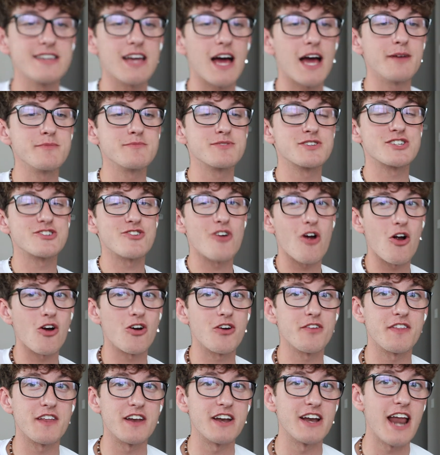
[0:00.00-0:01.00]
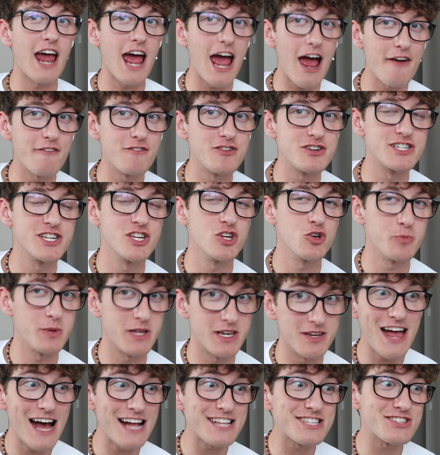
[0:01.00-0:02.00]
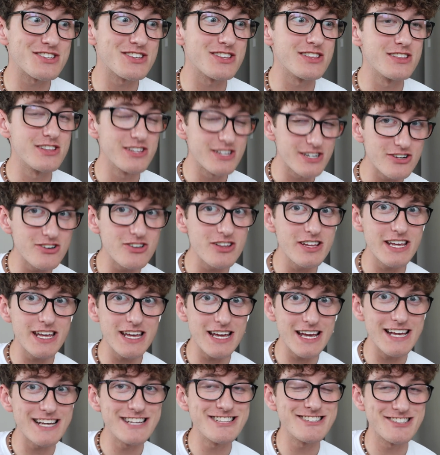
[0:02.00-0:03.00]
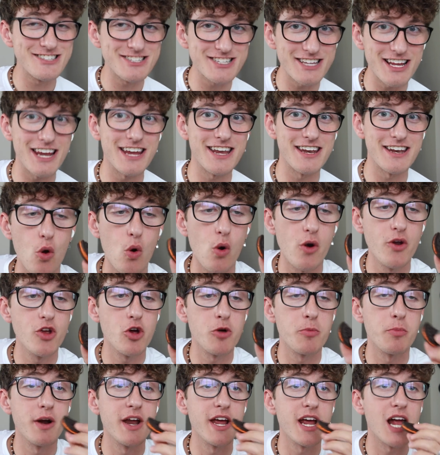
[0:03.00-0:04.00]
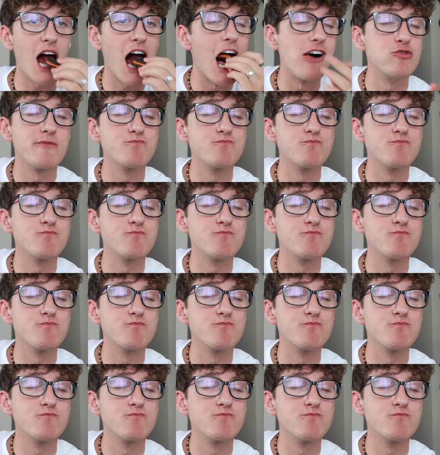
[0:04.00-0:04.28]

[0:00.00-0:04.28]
times stronger than an average human. That's literally insane. Oreo break.